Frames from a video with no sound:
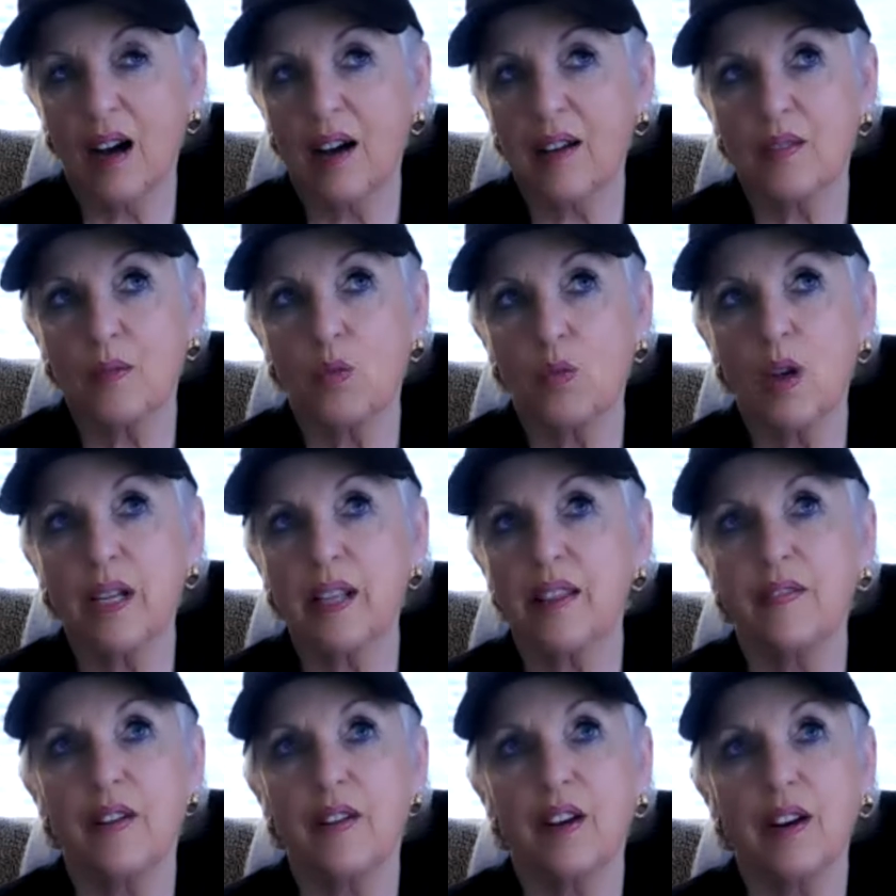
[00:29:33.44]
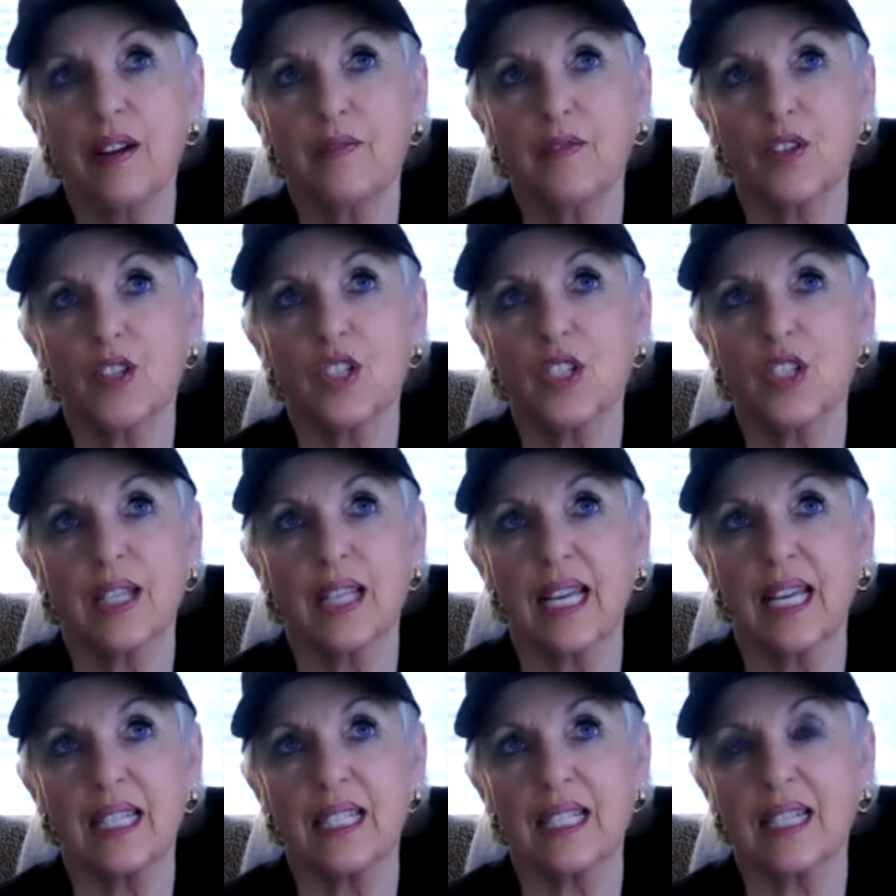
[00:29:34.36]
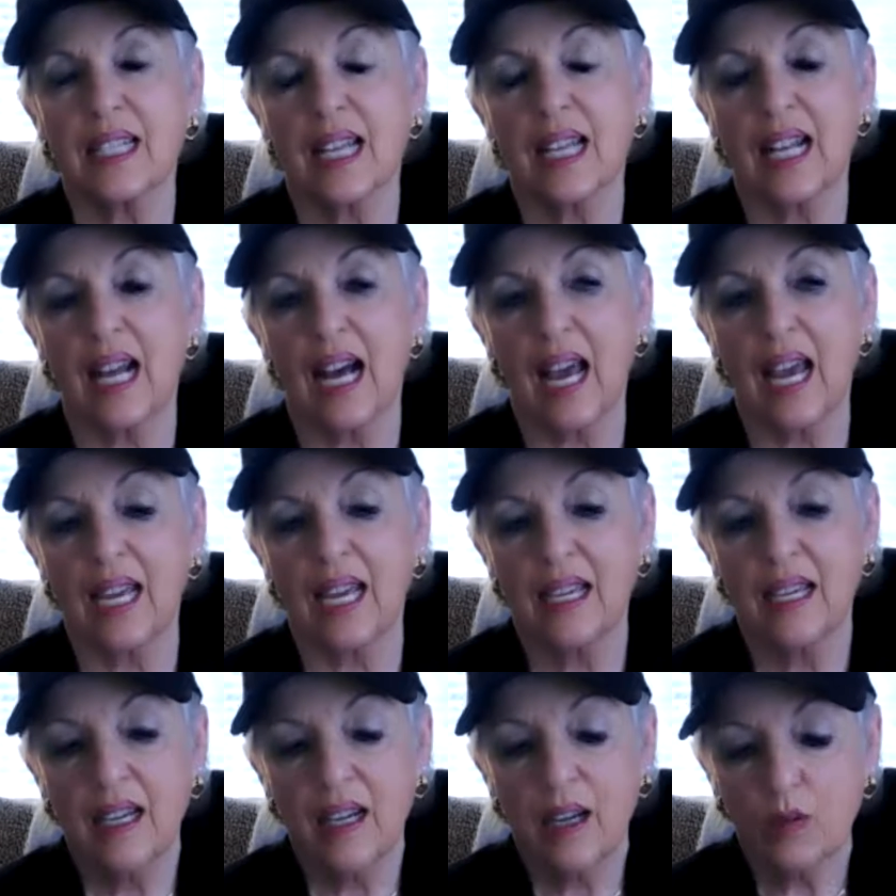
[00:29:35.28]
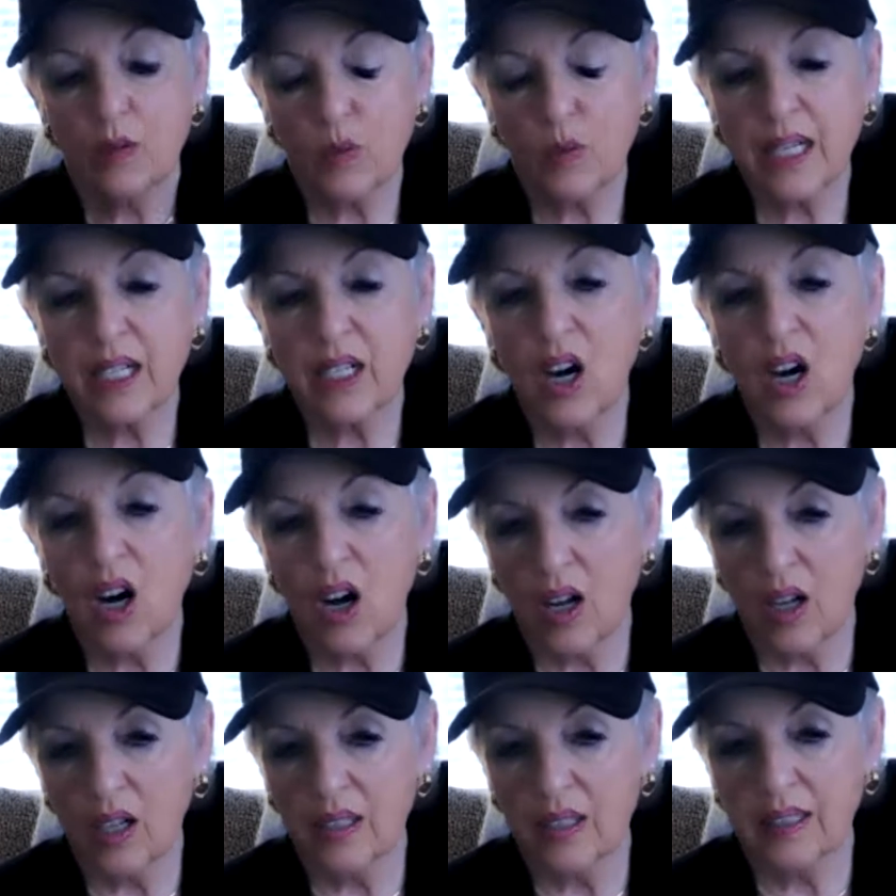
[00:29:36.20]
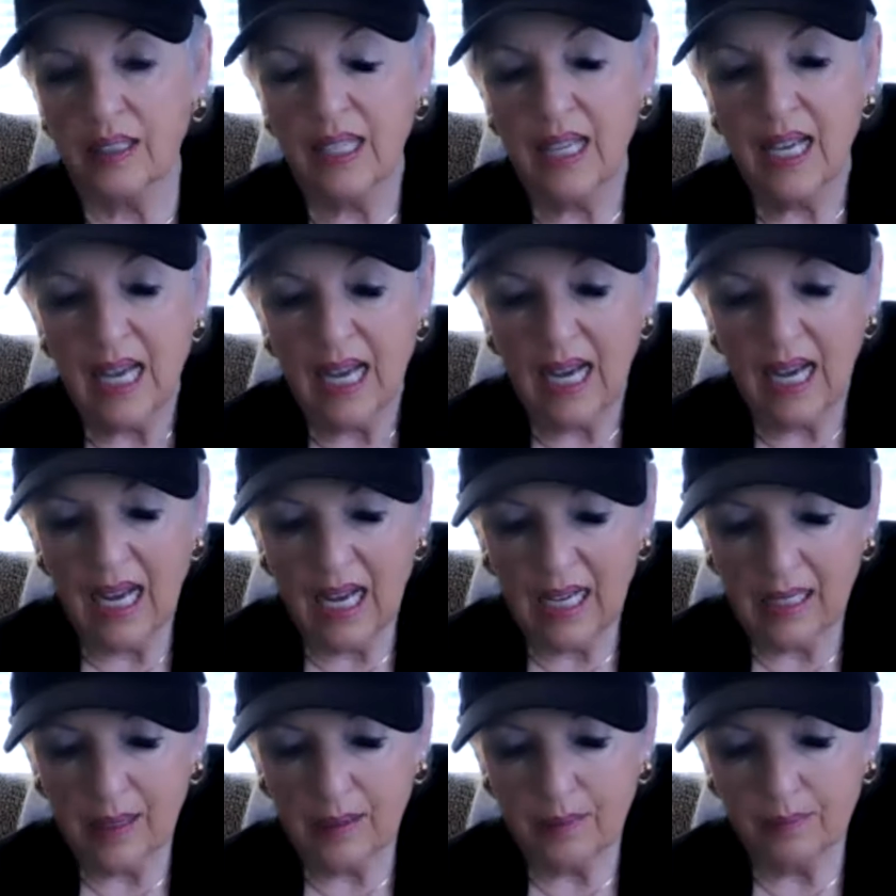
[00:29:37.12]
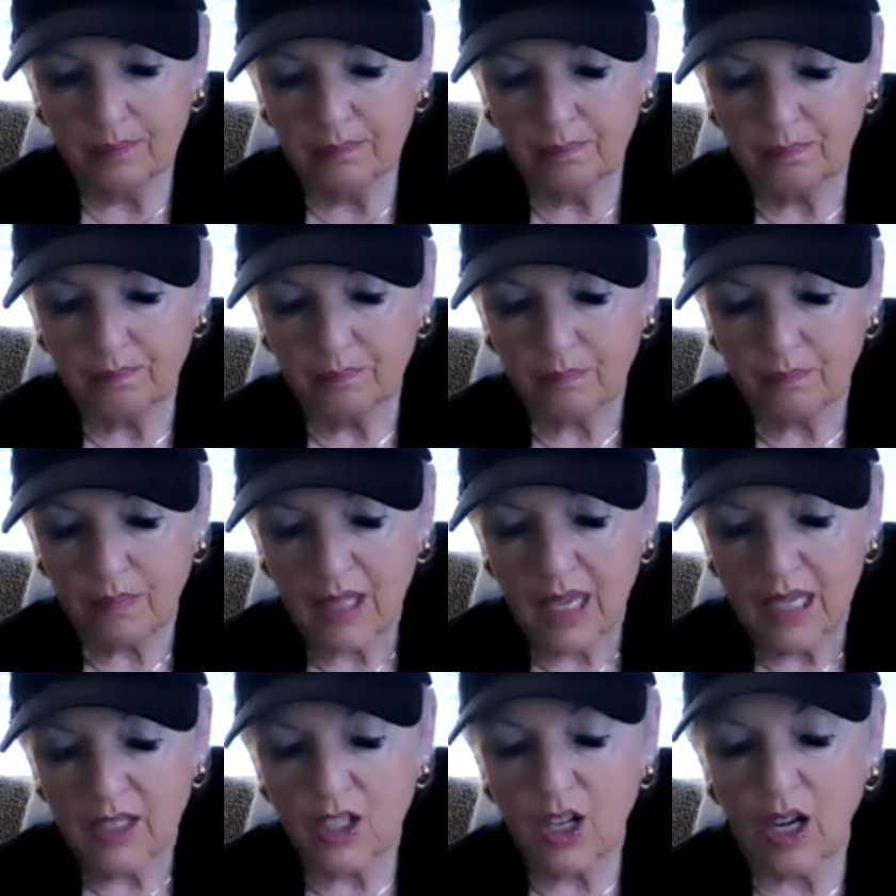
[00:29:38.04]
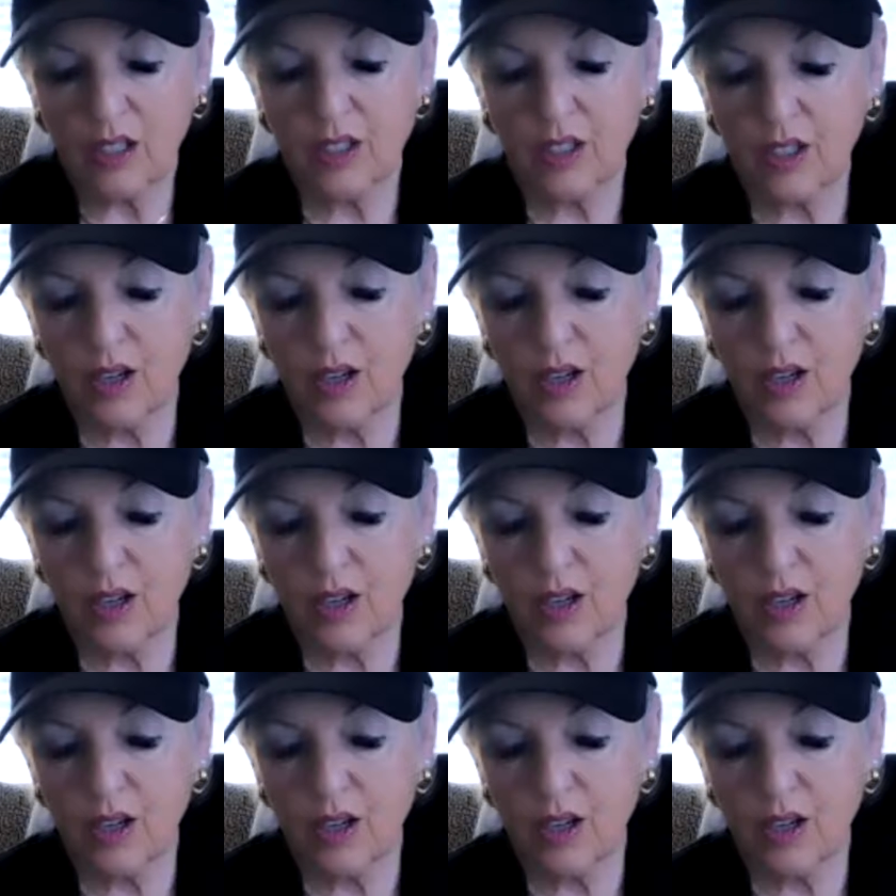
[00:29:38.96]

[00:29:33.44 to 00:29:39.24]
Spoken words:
one of the very first things that I recall Dr.